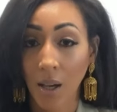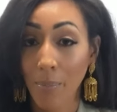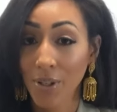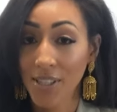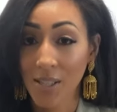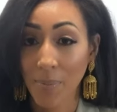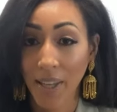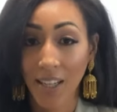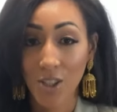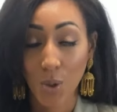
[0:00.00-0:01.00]

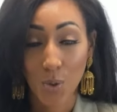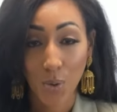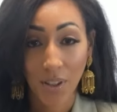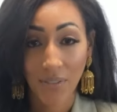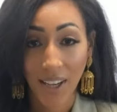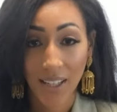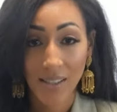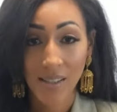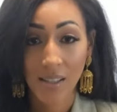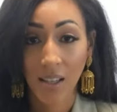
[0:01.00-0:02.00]
participating in social
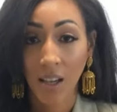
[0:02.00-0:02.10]
events,